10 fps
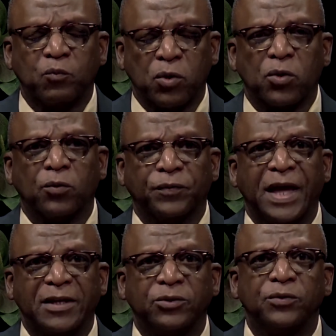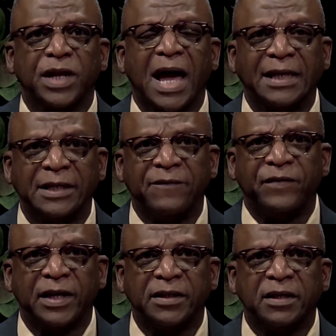world that you and I
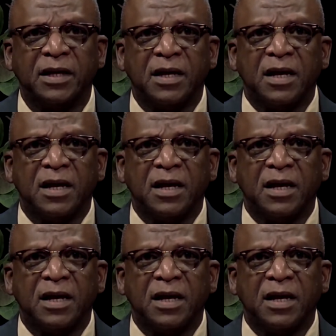live in?